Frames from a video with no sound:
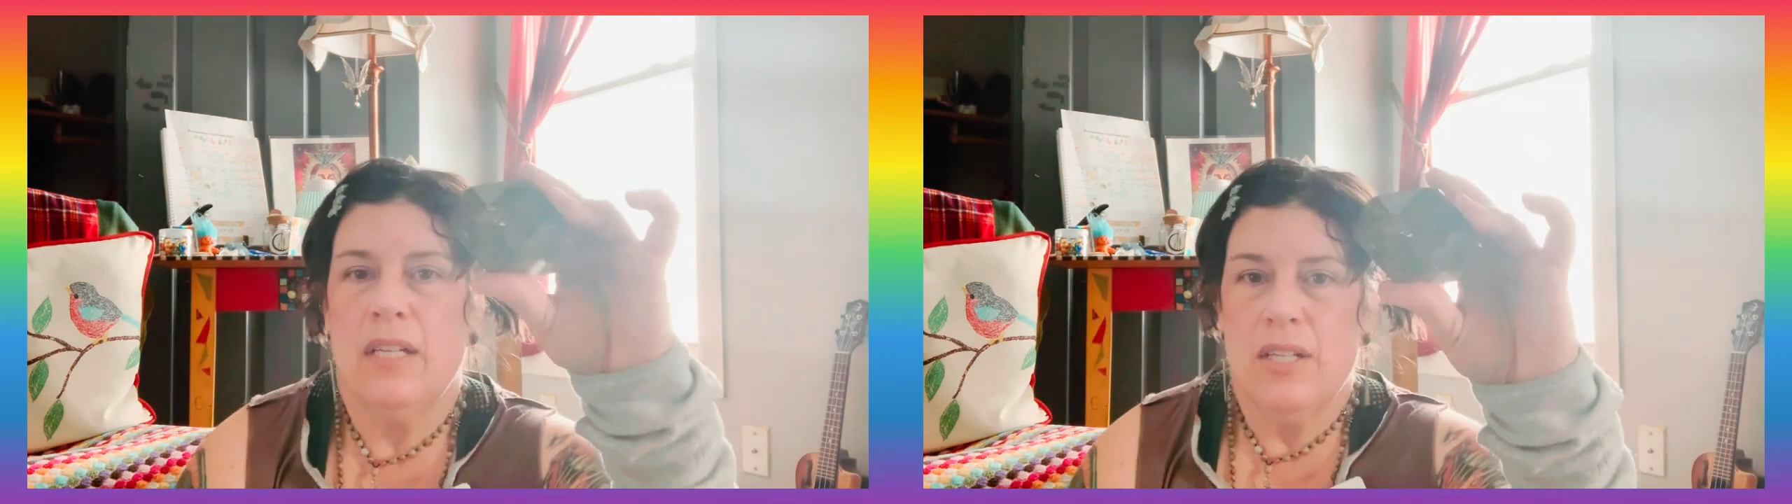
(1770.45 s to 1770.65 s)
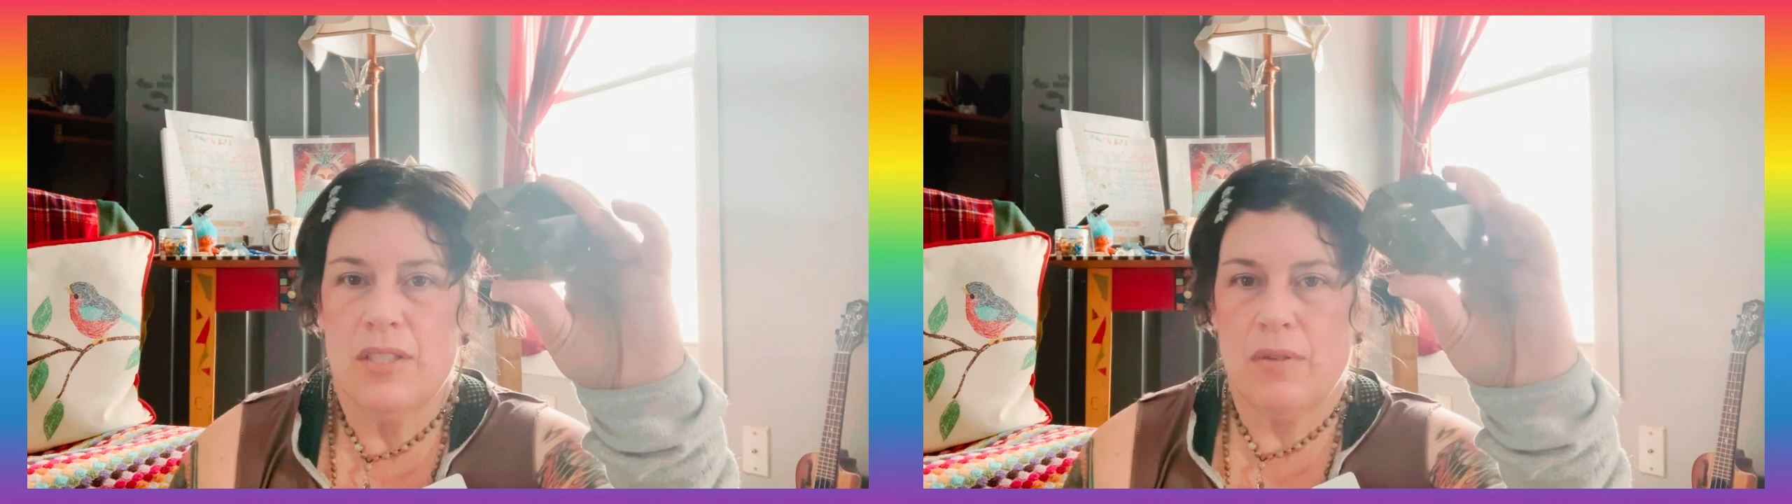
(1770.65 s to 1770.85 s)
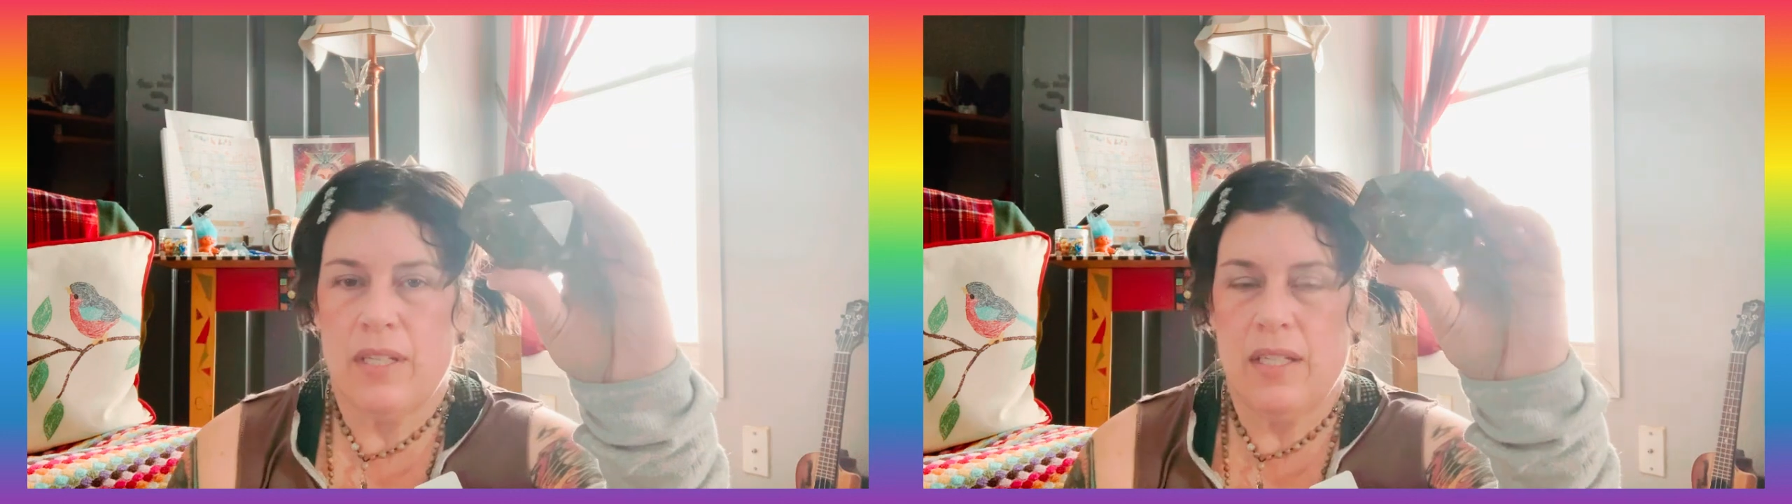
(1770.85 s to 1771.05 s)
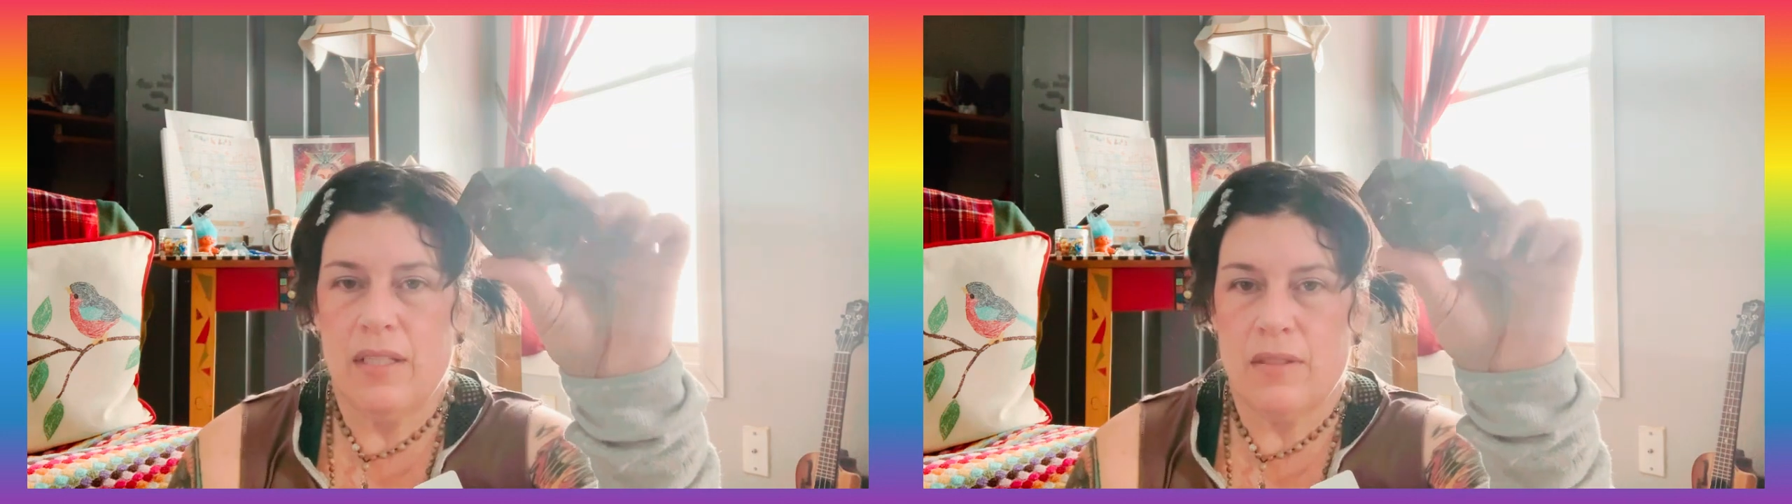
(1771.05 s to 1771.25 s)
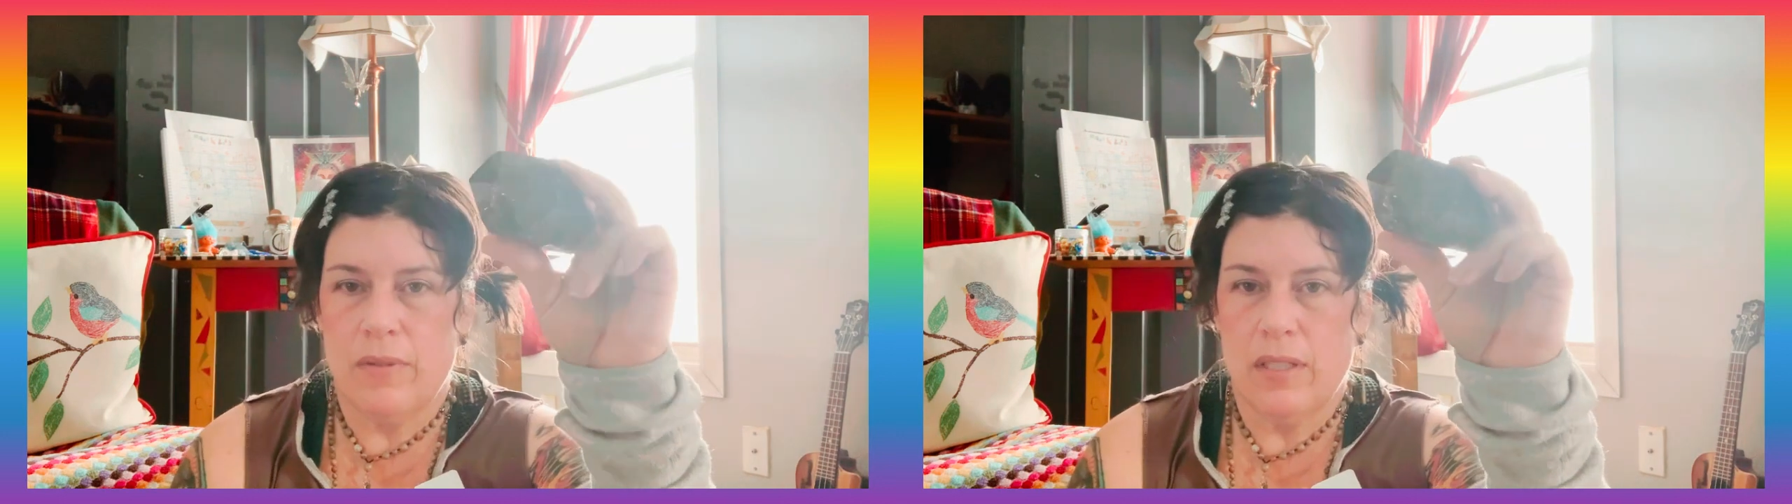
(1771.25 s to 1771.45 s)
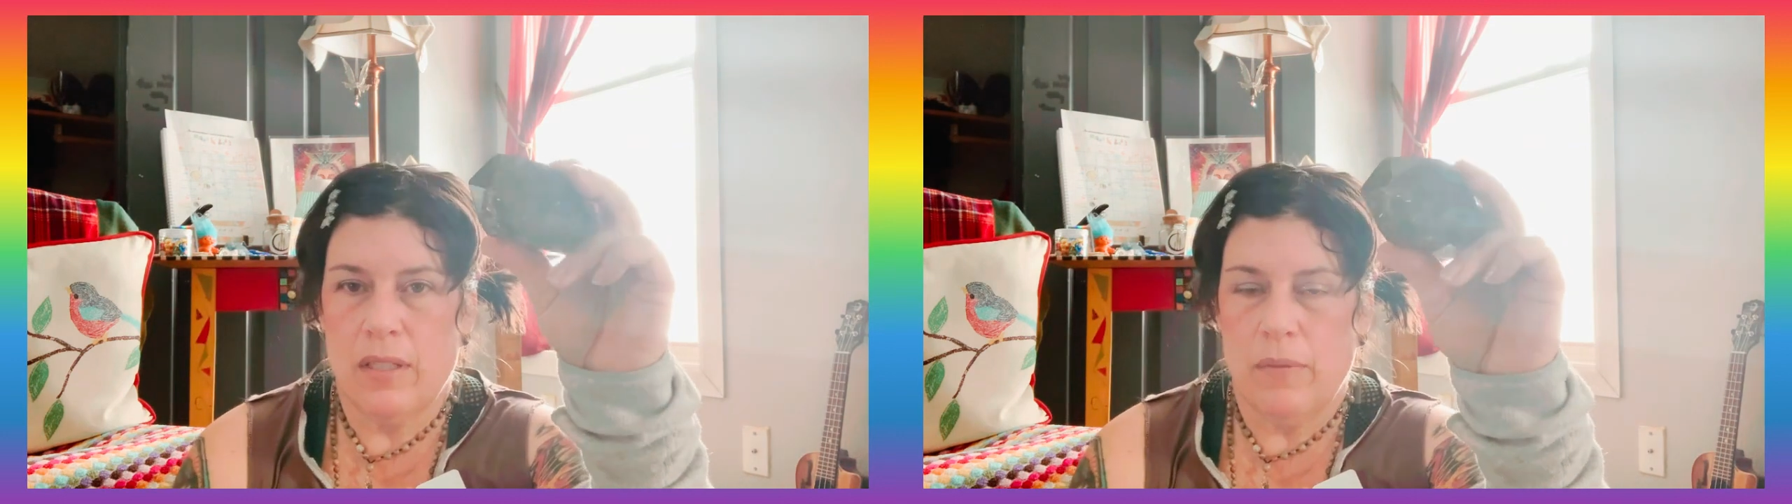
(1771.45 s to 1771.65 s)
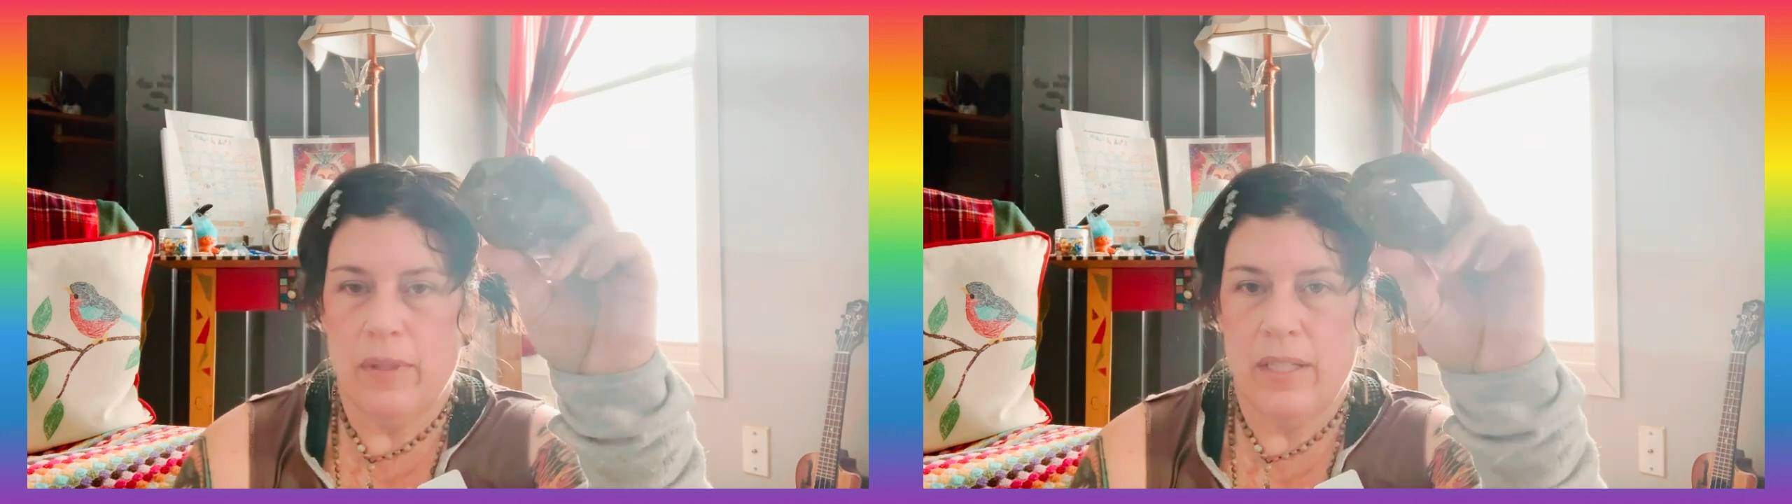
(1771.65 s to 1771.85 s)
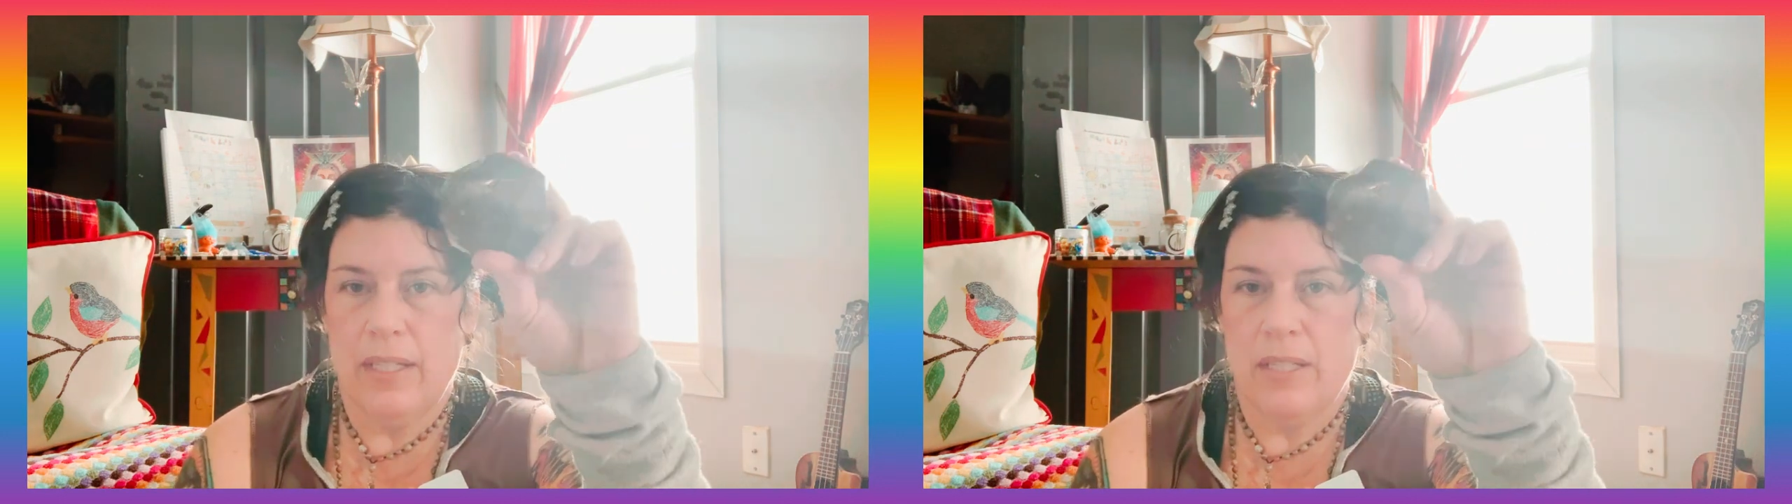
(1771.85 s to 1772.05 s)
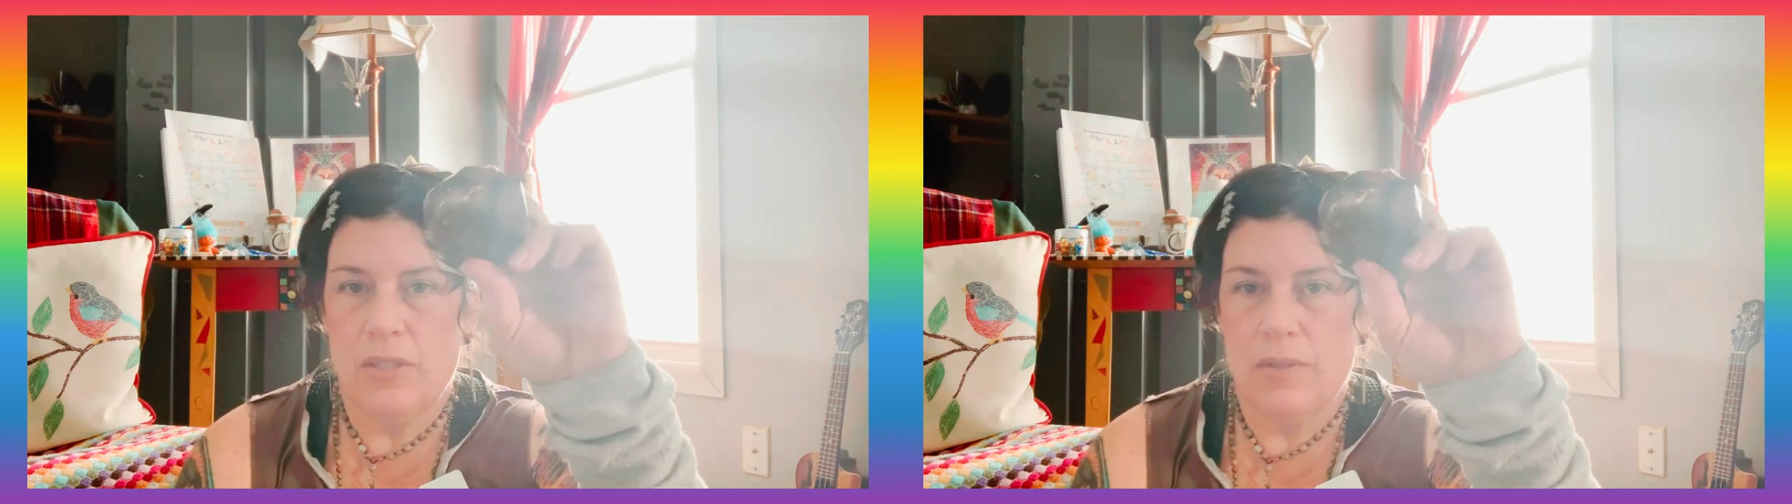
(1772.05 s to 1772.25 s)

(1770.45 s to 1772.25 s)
So he is going to go in and do